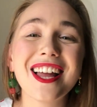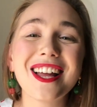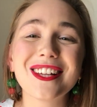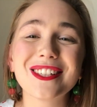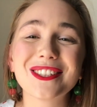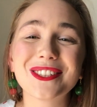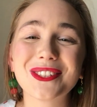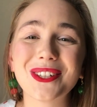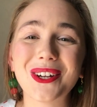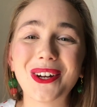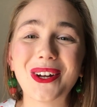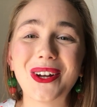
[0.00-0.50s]

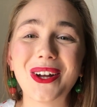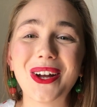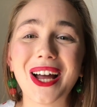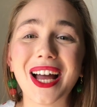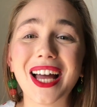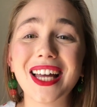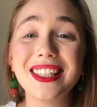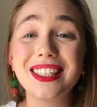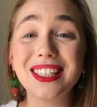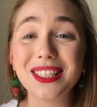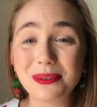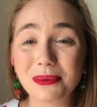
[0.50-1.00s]
So
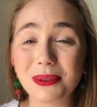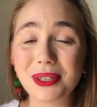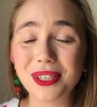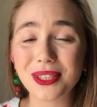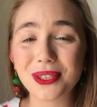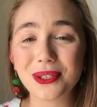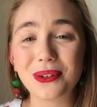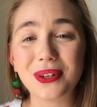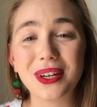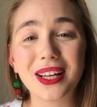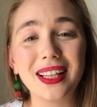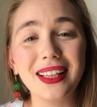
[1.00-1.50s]
I did want to
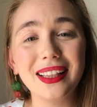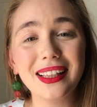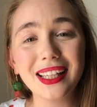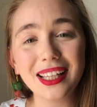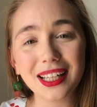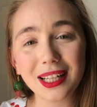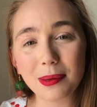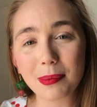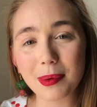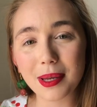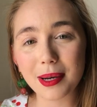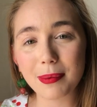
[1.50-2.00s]
talk a
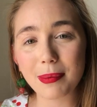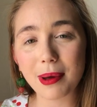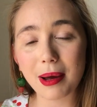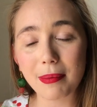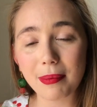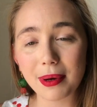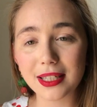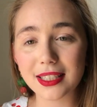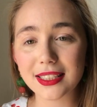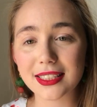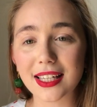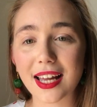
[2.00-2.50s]
little bit about
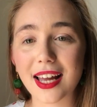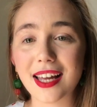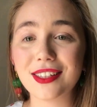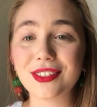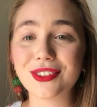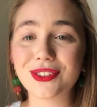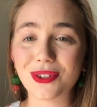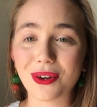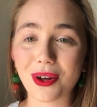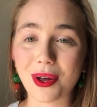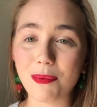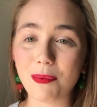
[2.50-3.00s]
my
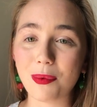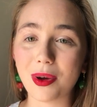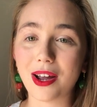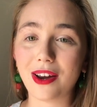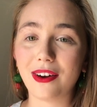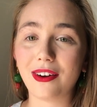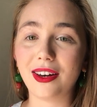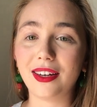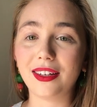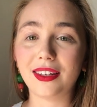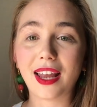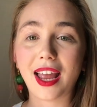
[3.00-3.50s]
designs. So I'm
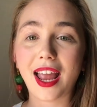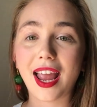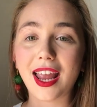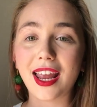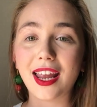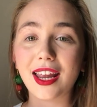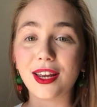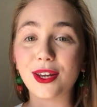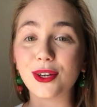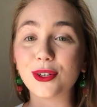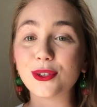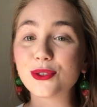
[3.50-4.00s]
wearing a